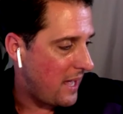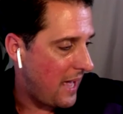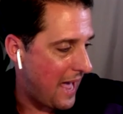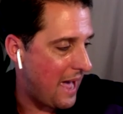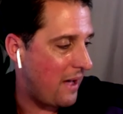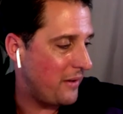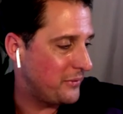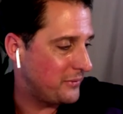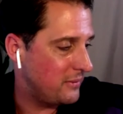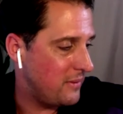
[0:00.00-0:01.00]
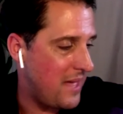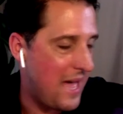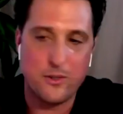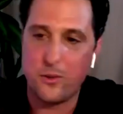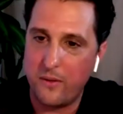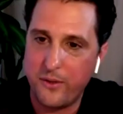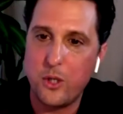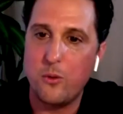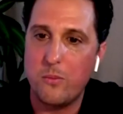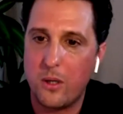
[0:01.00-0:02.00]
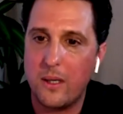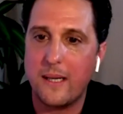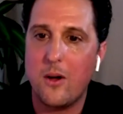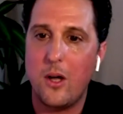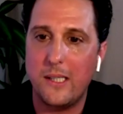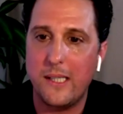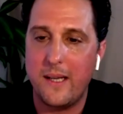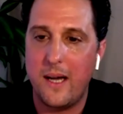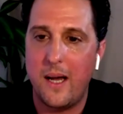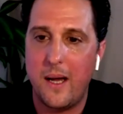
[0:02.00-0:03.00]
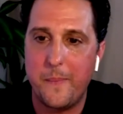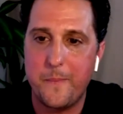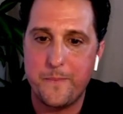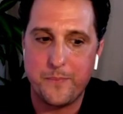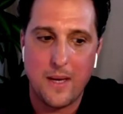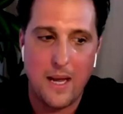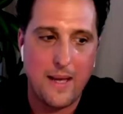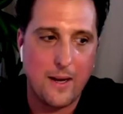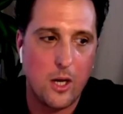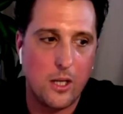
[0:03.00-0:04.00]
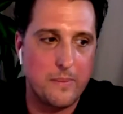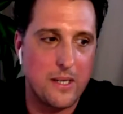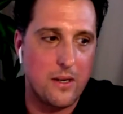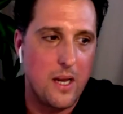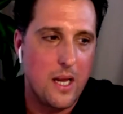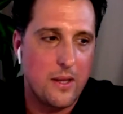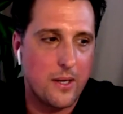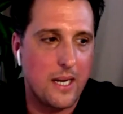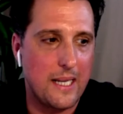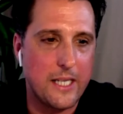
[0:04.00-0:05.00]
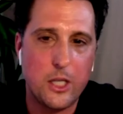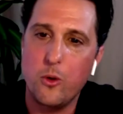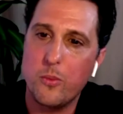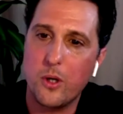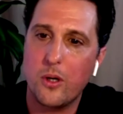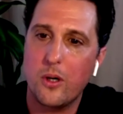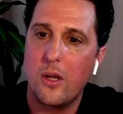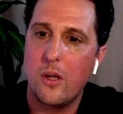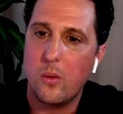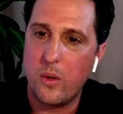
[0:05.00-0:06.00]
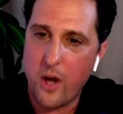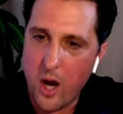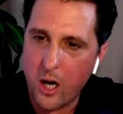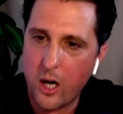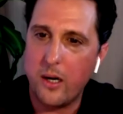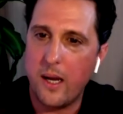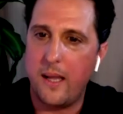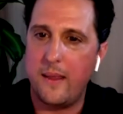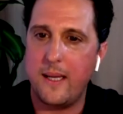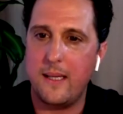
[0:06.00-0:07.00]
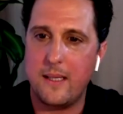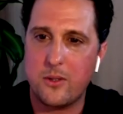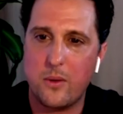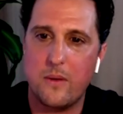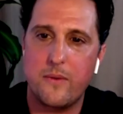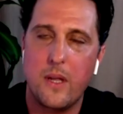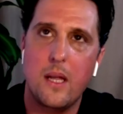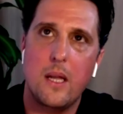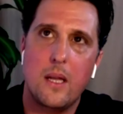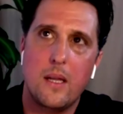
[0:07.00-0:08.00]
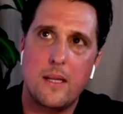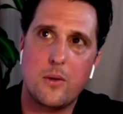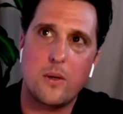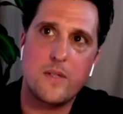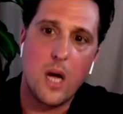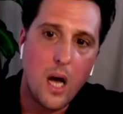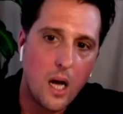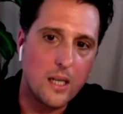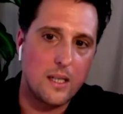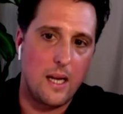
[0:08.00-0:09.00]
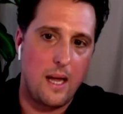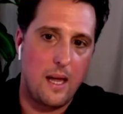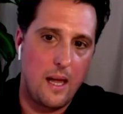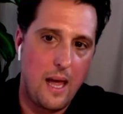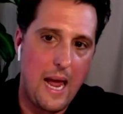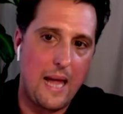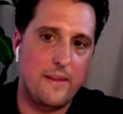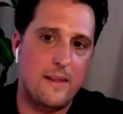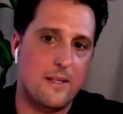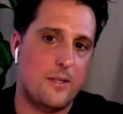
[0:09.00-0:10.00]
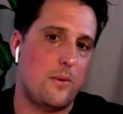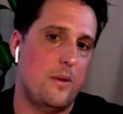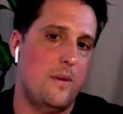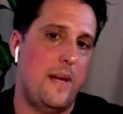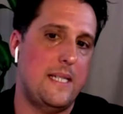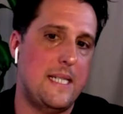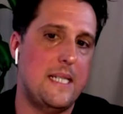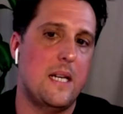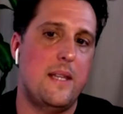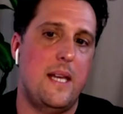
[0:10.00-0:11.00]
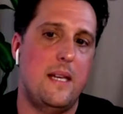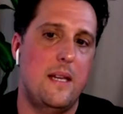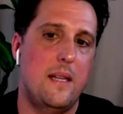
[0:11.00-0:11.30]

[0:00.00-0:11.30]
have that sort of humor. I call it, I call them, they're kind of like humor with heart, and they sort of tug at this sort of idea that